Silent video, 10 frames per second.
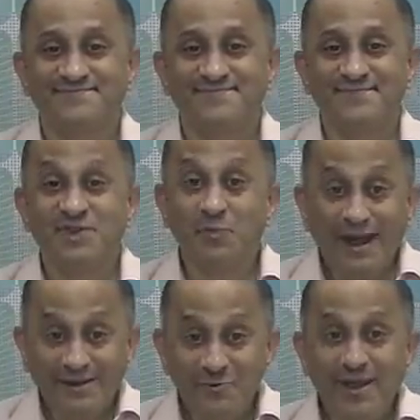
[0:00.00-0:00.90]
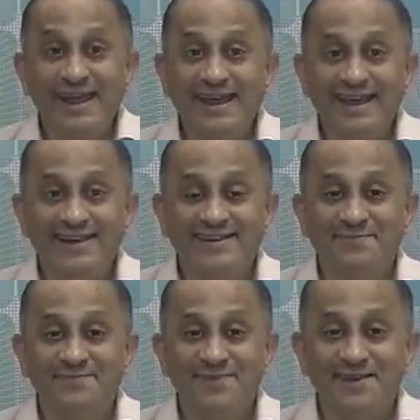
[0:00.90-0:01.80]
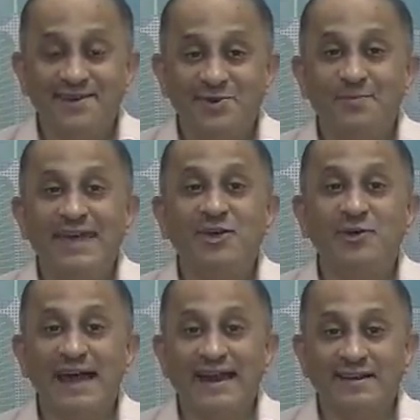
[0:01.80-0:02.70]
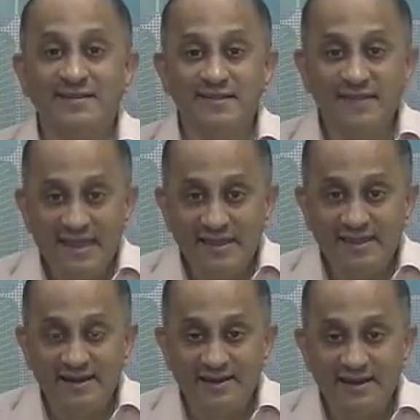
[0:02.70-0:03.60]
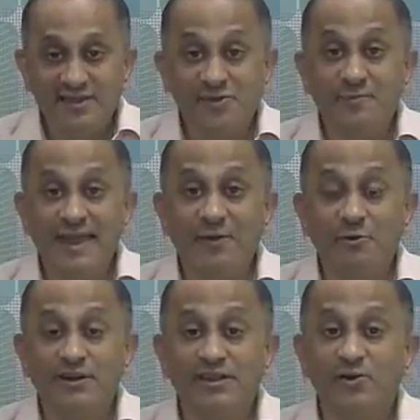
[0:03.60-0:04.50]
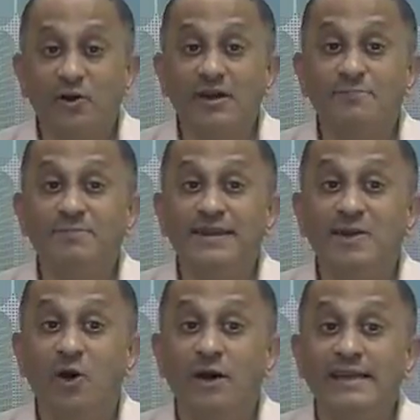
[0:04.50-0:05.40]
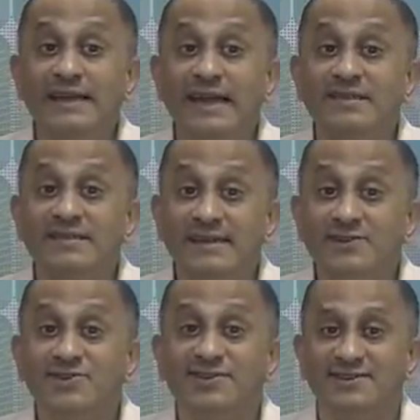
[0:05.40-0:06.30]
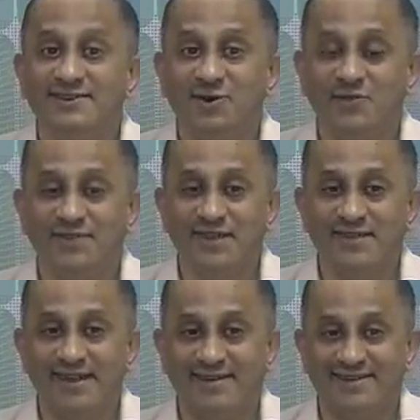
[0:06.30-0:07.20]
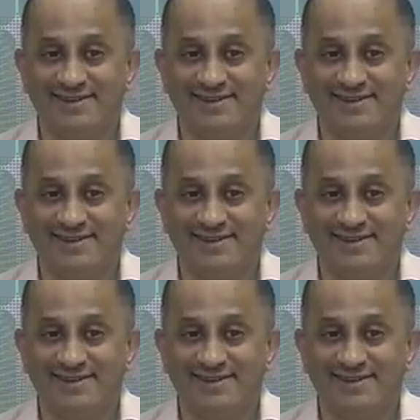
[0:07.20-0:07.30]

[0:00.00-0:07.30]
So, one way to make your analysis easier is to make what is called a periodic extension of this signal.